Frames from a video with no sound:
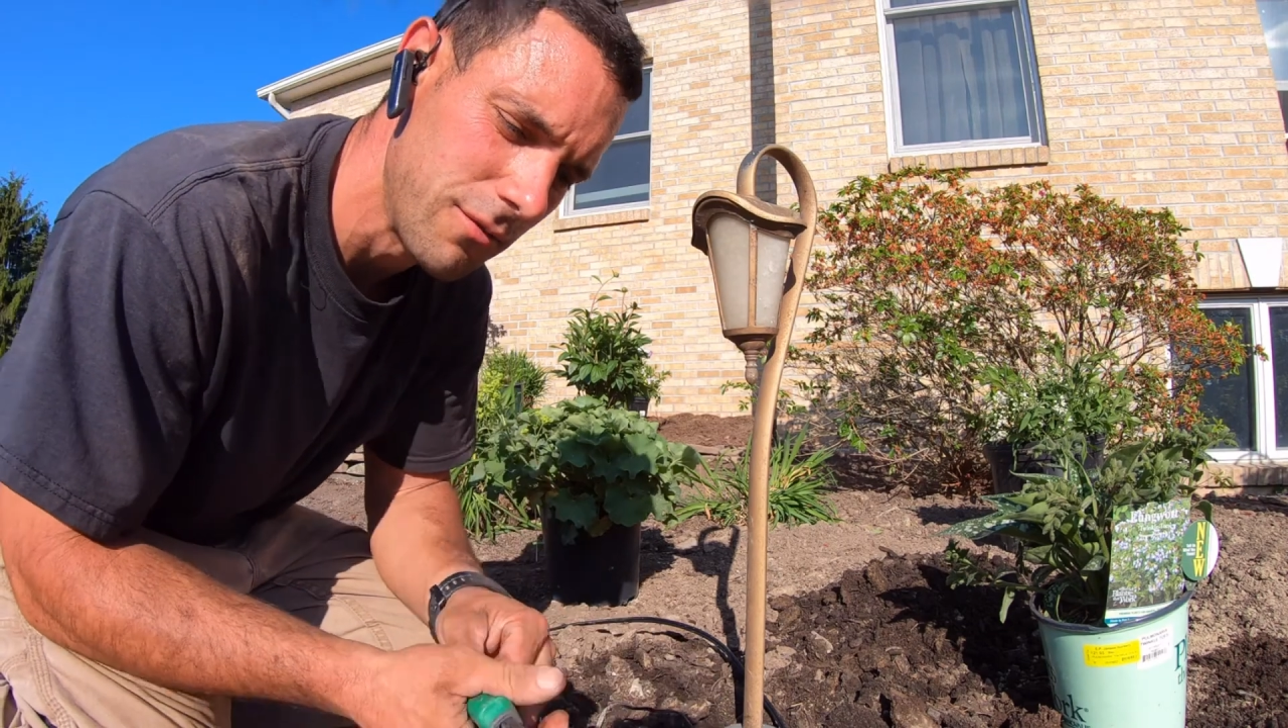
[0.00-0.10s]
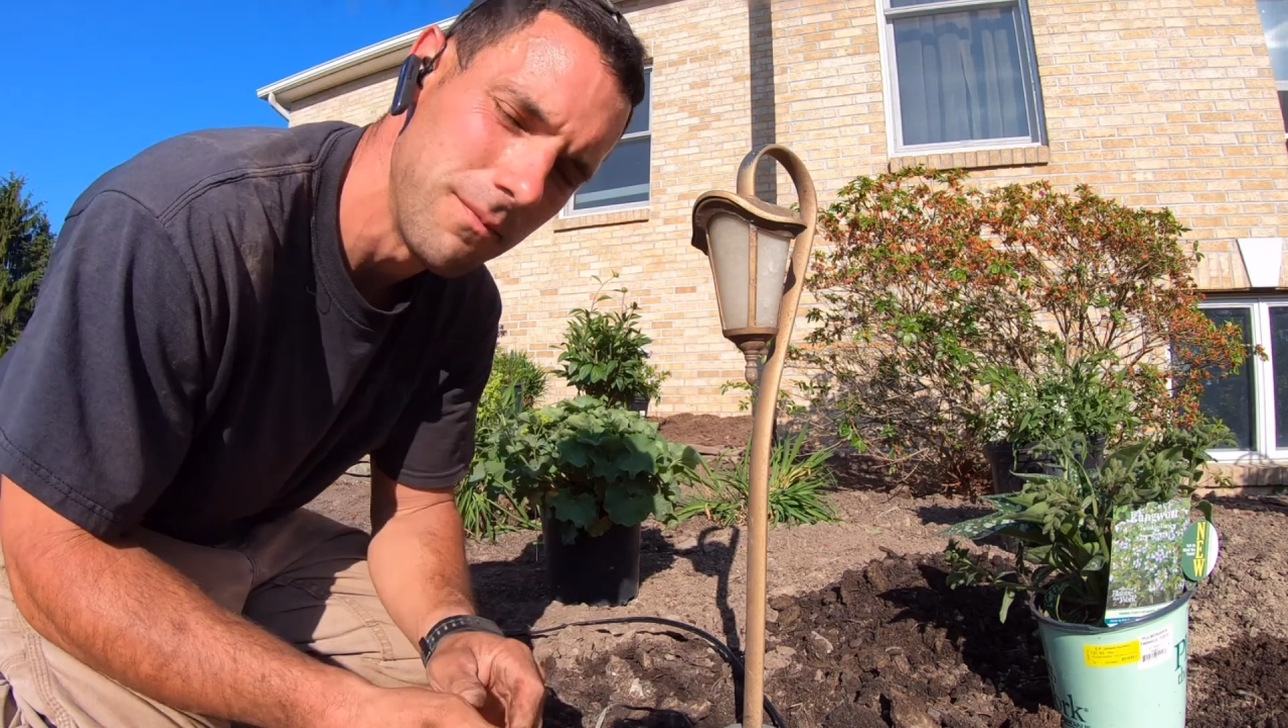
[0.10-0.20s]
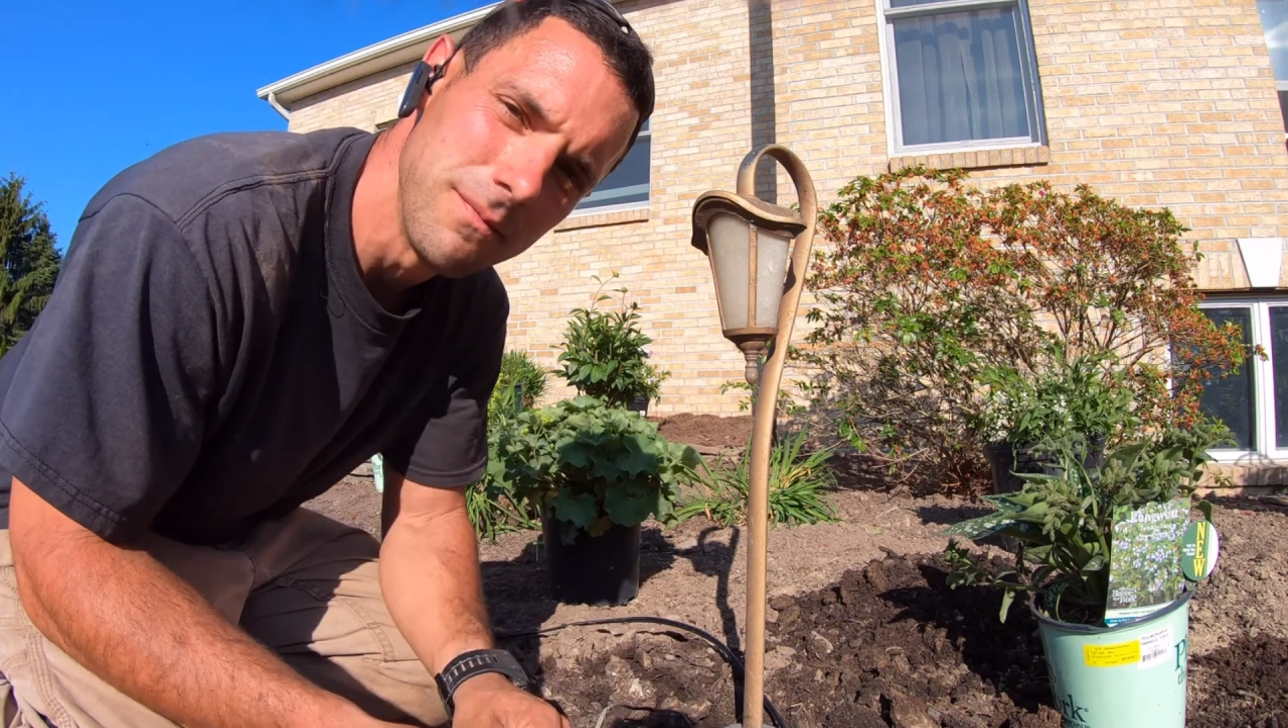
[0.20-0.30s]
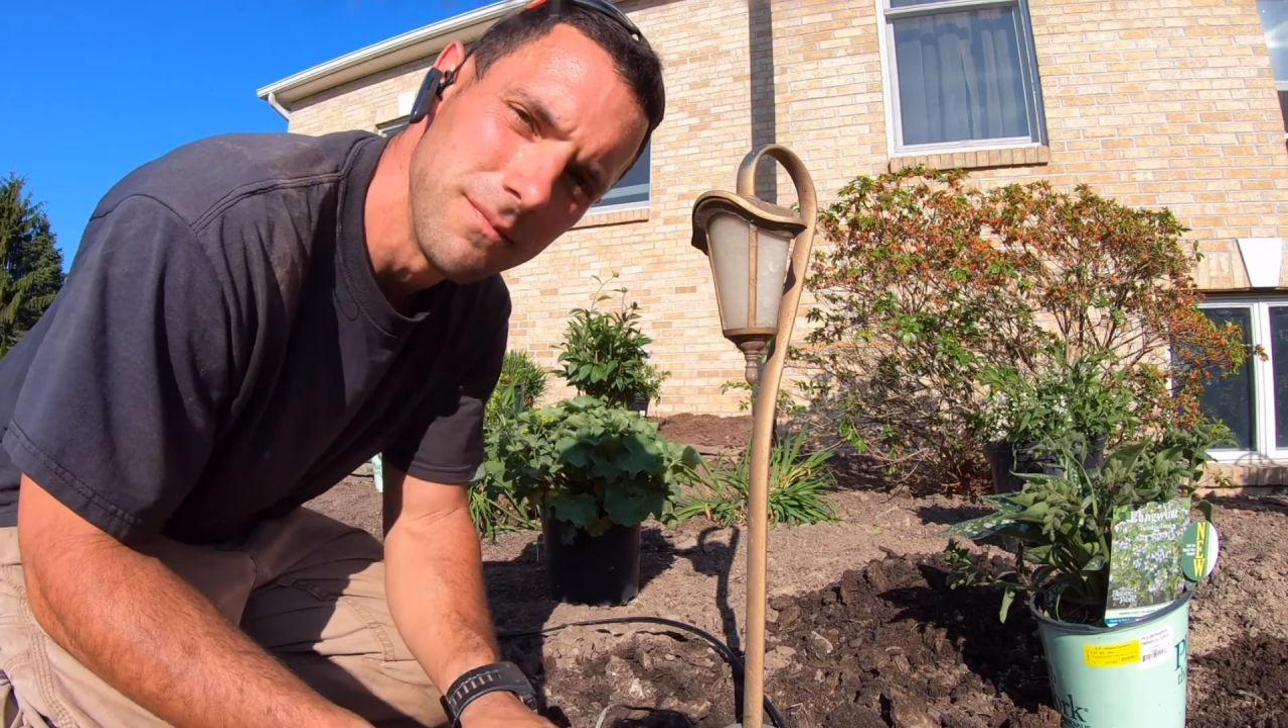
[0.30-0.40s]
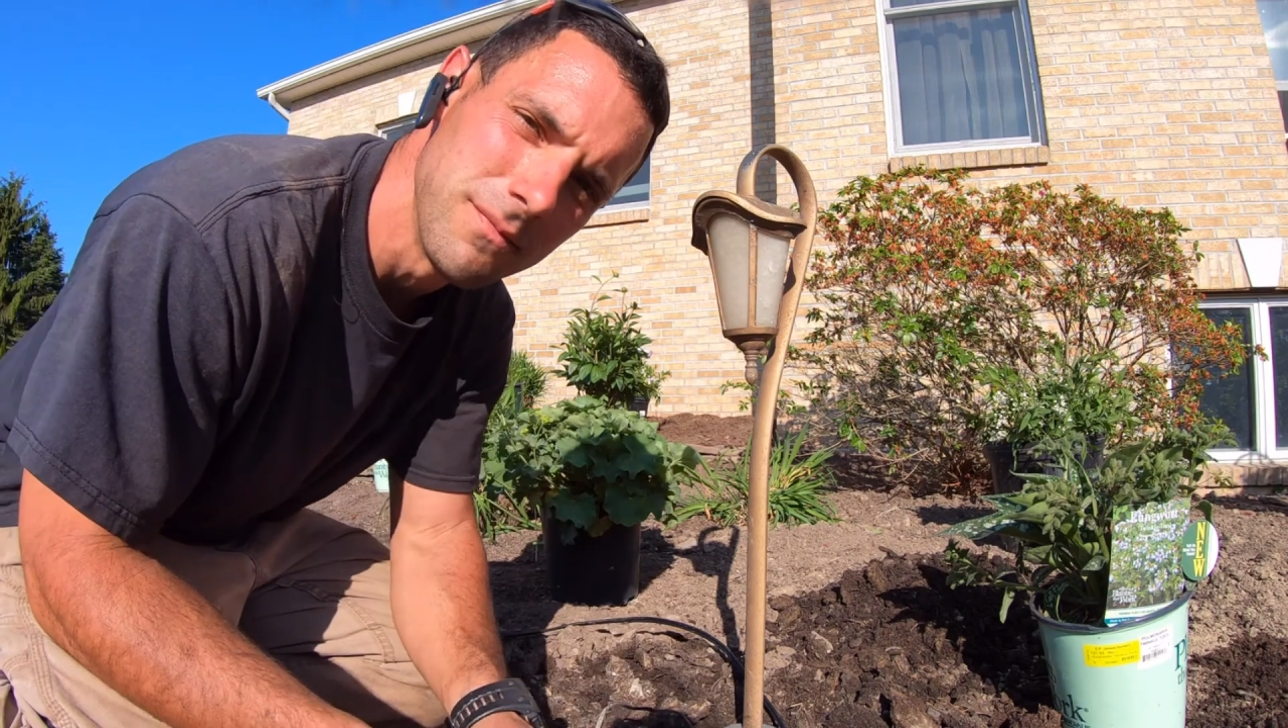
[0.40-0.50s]

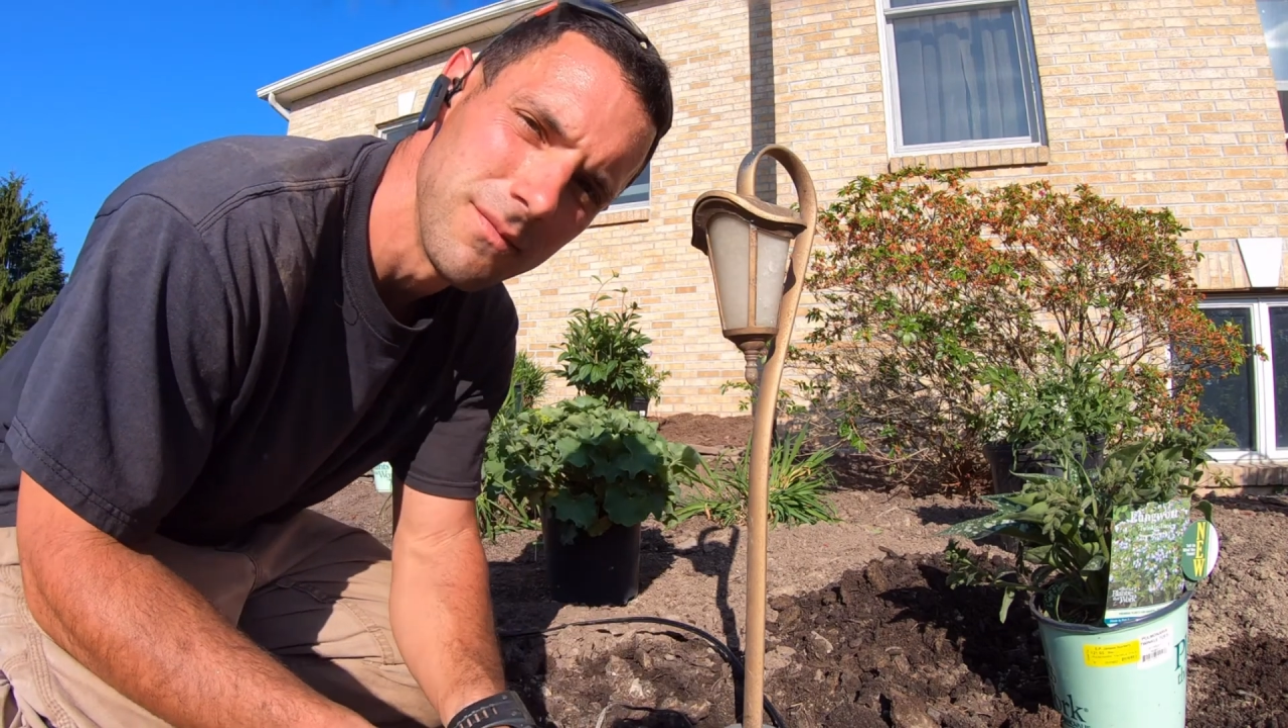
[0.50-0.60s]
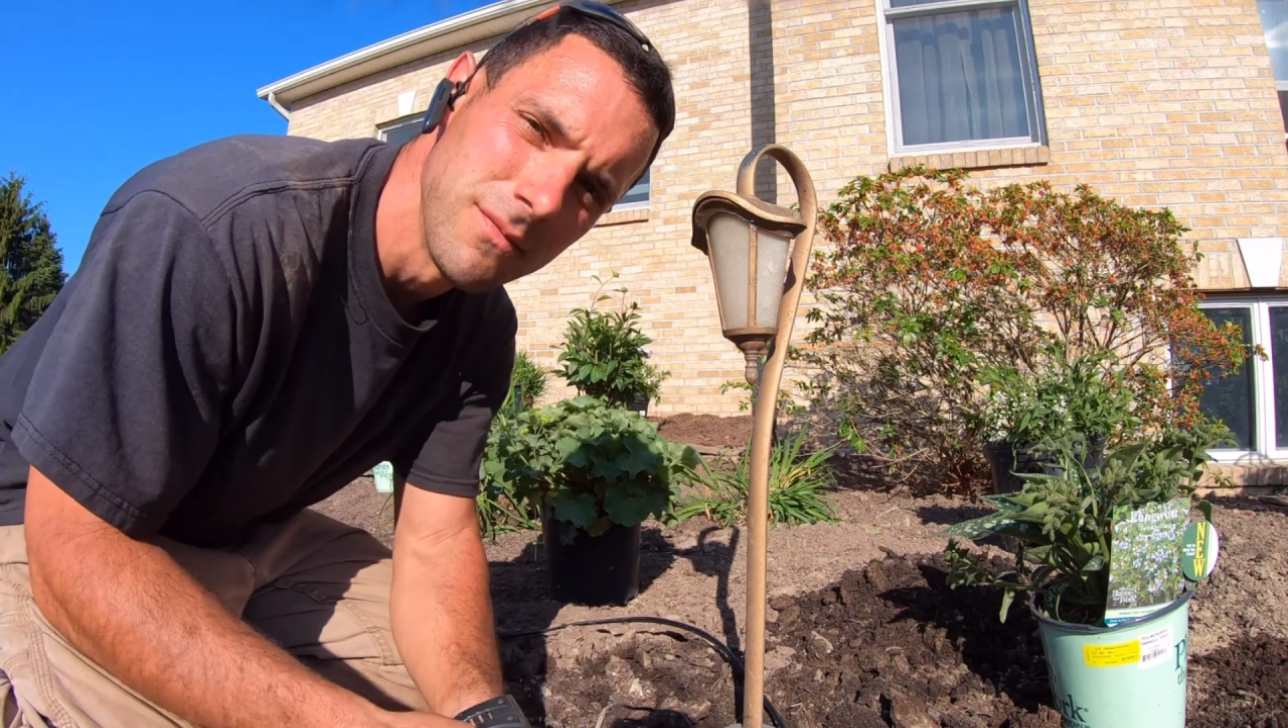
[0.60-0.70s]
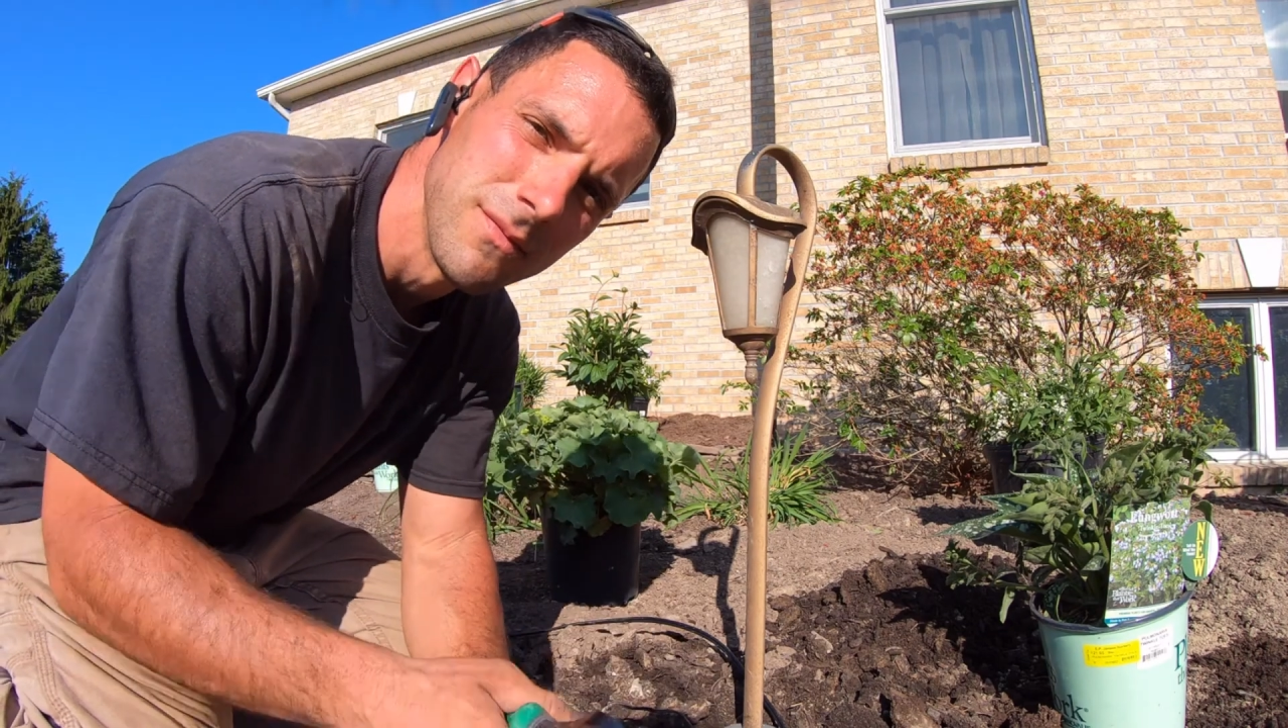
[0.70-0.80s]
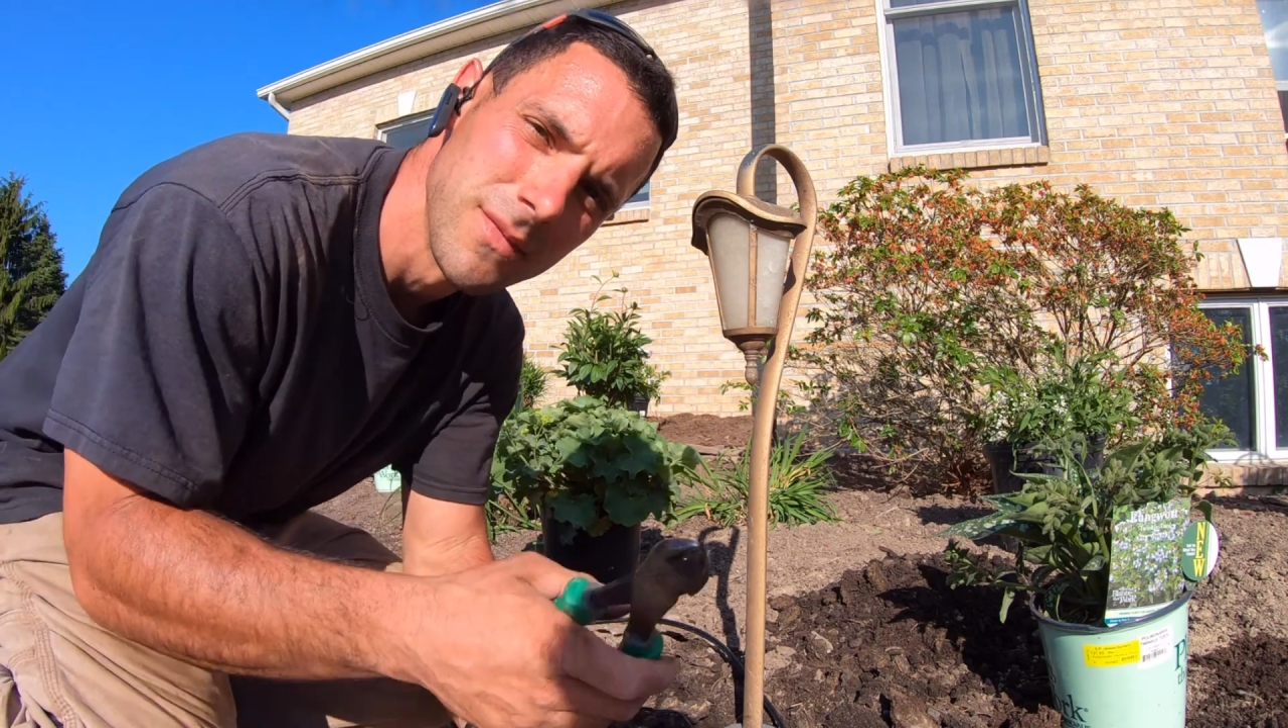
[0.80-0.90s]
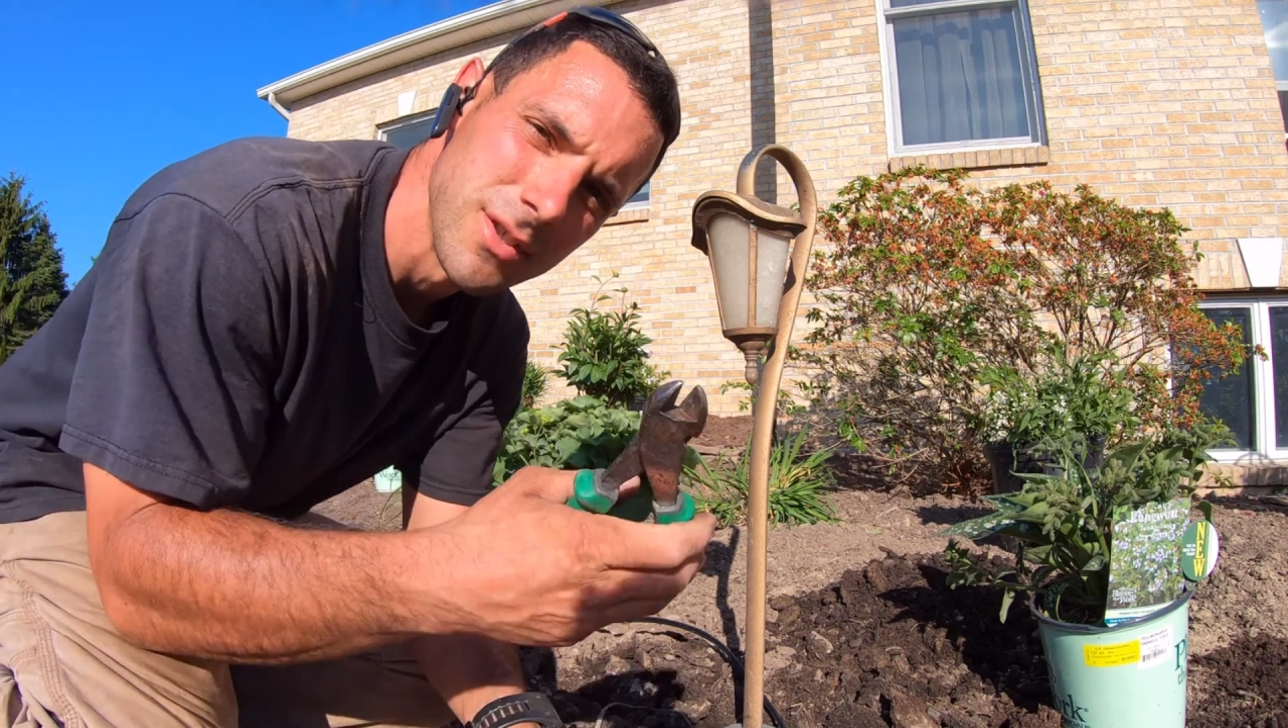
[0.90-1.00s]

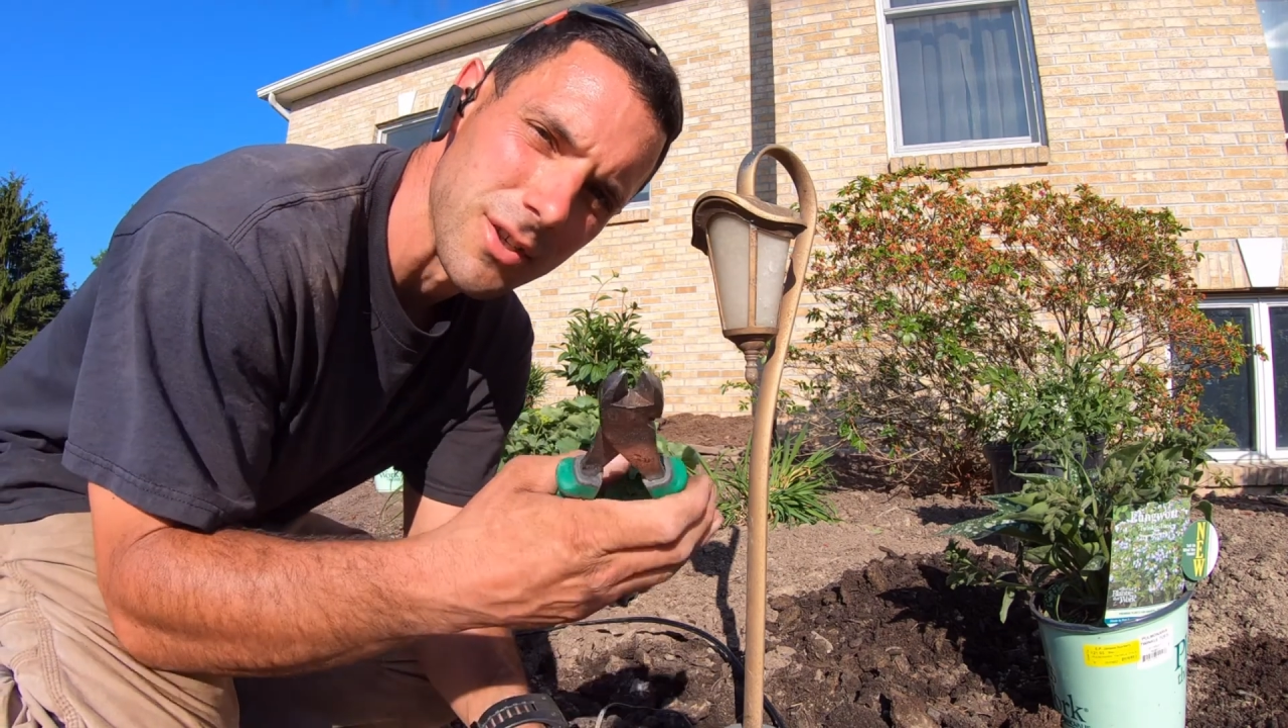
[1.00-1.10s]
is